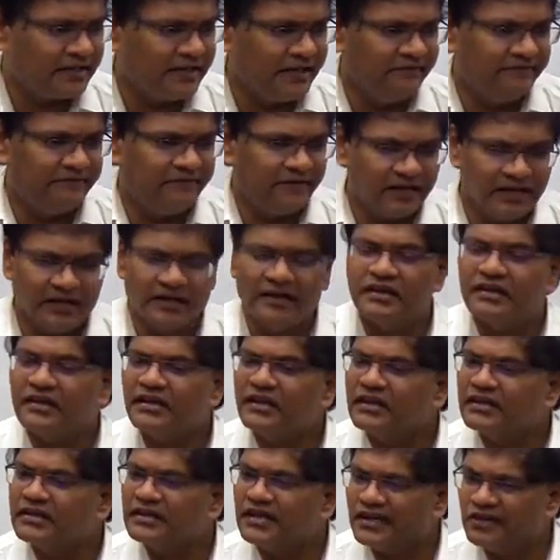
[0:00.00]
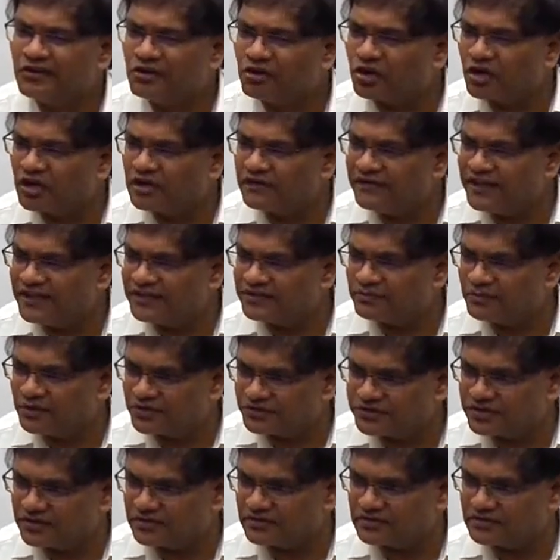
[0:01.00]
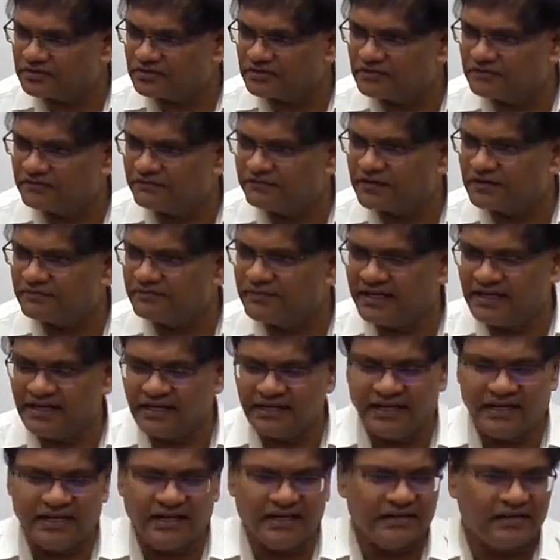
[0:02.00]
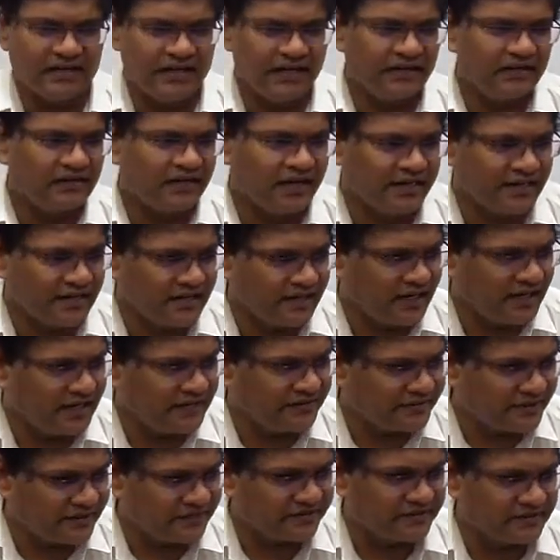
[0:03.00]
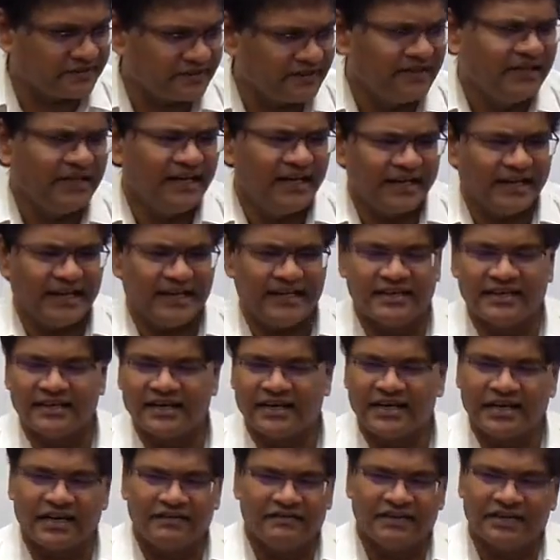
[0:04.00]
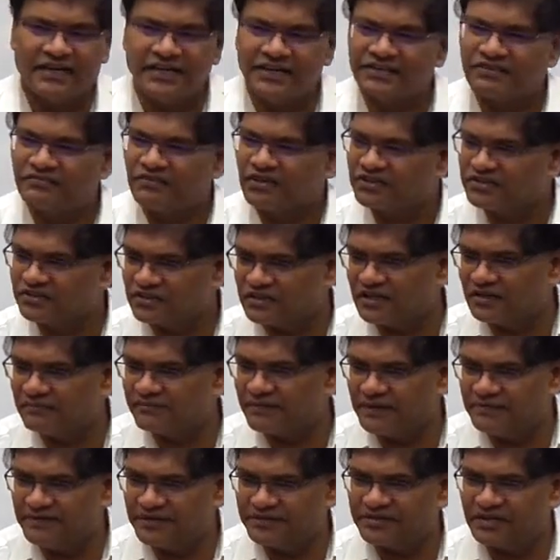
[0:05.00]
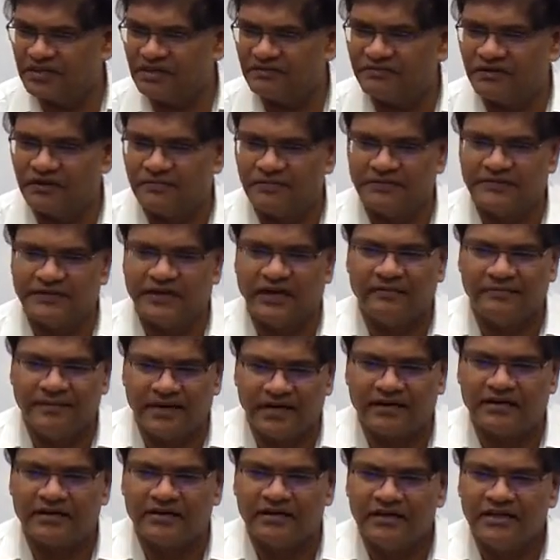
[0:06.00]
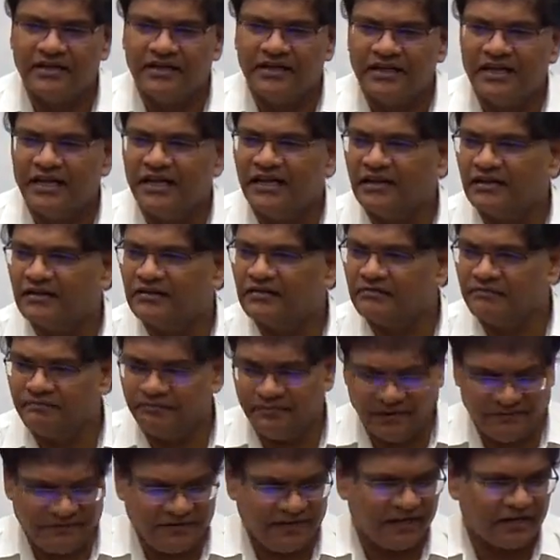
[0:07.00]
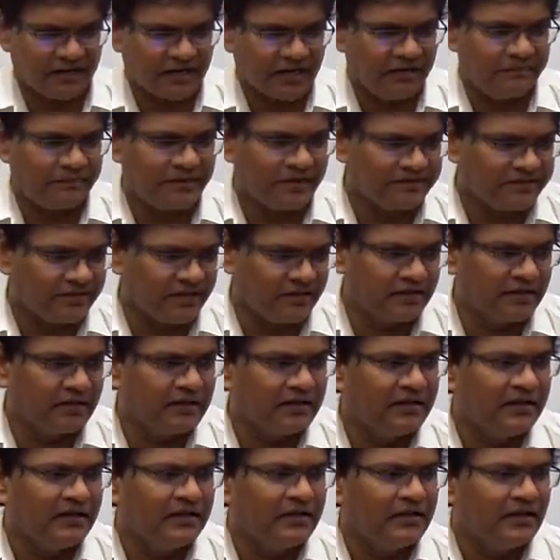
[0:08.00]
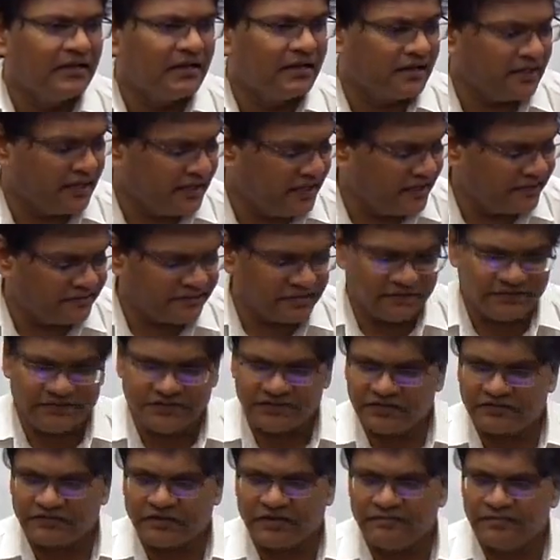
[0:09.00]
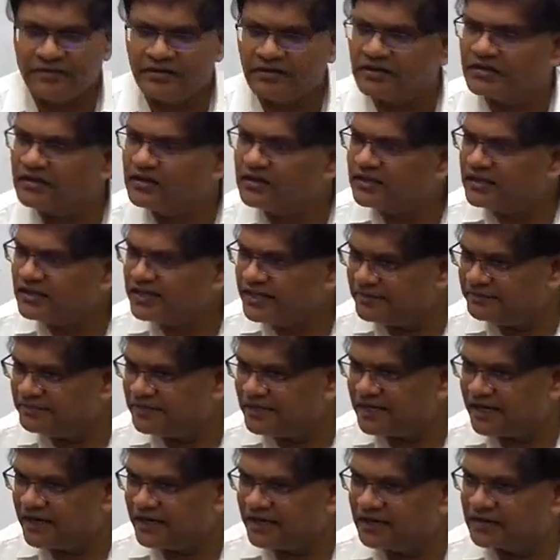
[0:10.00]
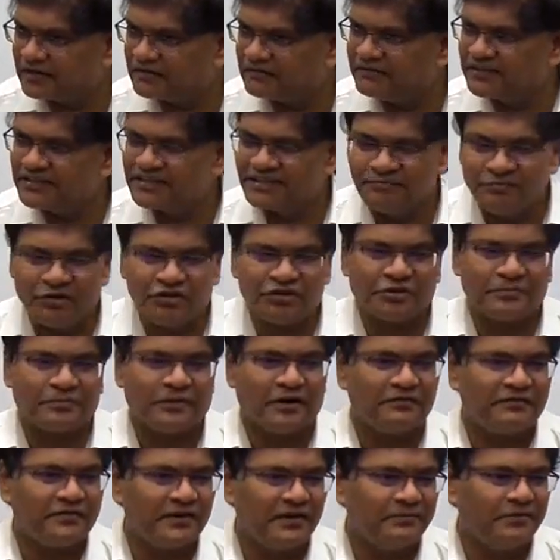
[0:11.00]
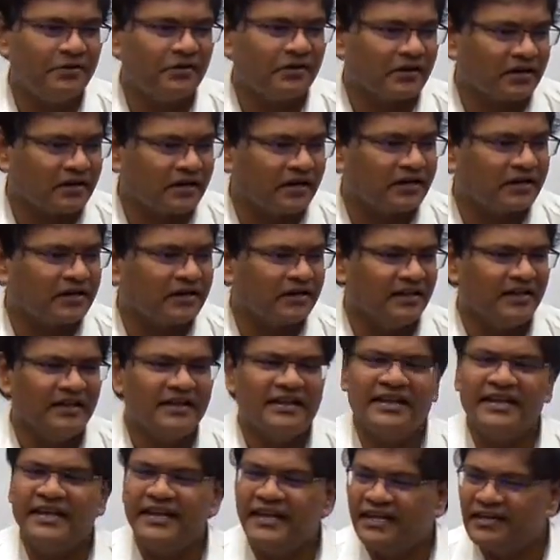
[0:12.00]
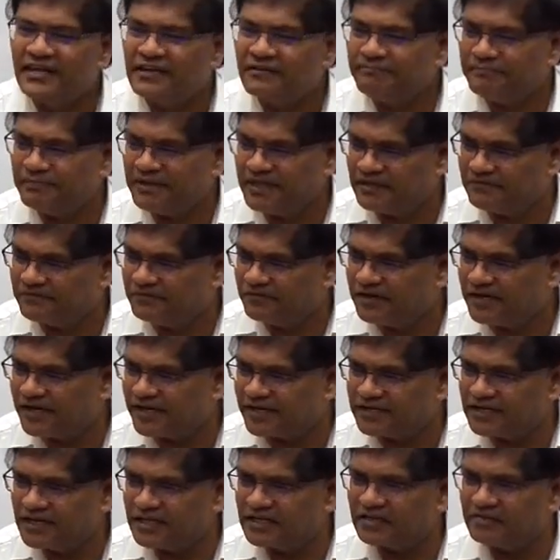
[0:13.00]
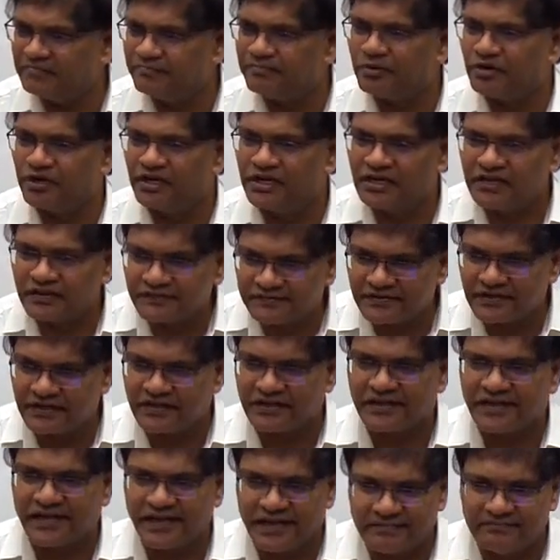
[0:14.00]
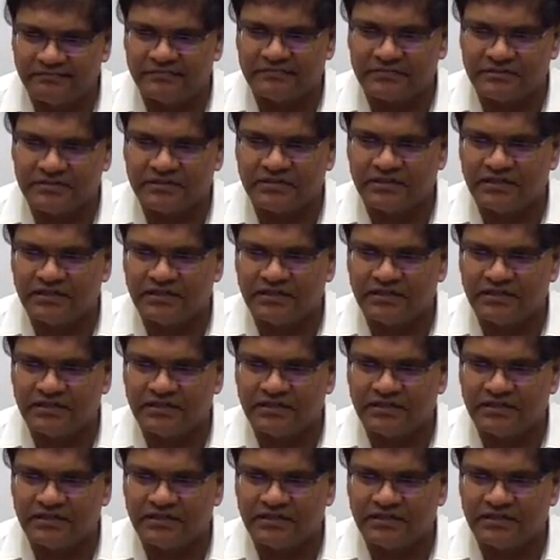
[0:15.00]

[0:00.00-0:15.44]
he won the no confidence motion from 1993 to 1996, again the country witnessed what you call prime ministerial form of government. P.V.R.K. Prasad, IAS officer from AP cadre, was the most powerful bureaucrat in PMO at that point of time.